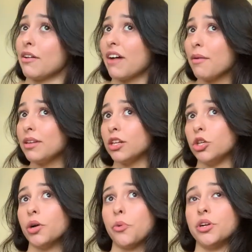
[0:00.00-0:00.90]
My family
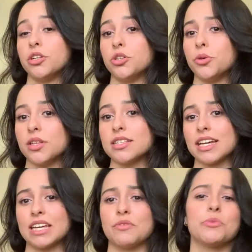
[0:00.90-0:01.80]
knew I wanted to do this,
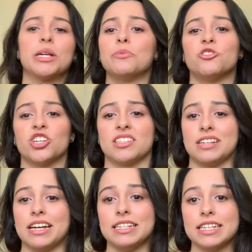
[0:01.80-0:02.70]
like even when it was just
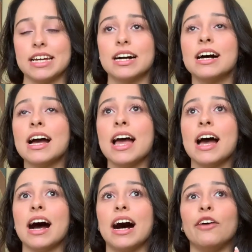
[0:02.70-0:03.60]
an idea.
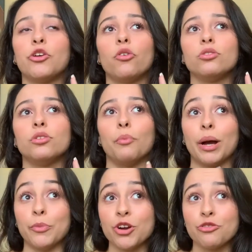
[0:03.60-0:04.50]
I told
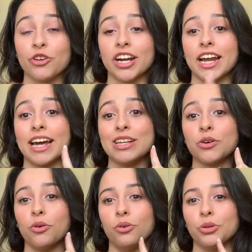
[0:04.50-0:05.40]
my boyfriend and I
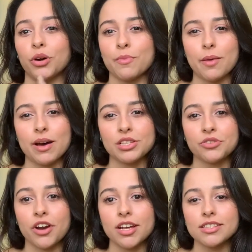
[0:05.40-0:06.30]
told one of my
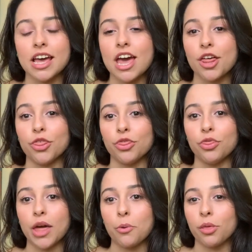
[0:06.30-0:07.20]
best friends.
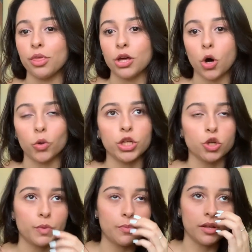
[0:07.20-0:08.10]
They were the only
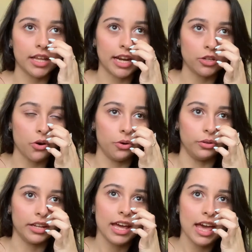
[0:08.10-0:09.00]
two people that I
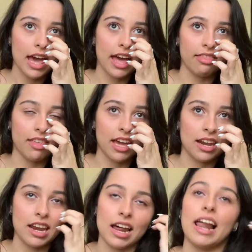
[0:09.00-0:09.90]
told, and
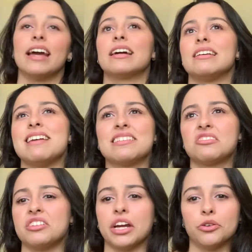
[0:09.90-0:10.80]
then like
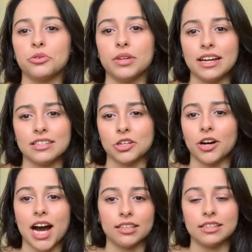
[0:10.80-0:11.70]
yesterday or 2 days ago
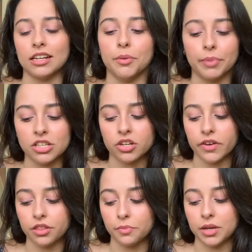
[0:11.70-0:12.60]
I had to tell a bunch of
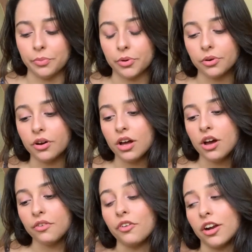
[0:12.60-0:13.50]
other people
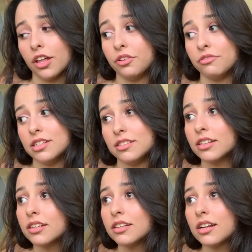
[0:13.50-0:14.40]
for another
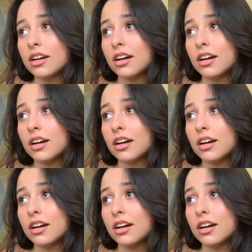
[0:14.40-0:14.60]
reason.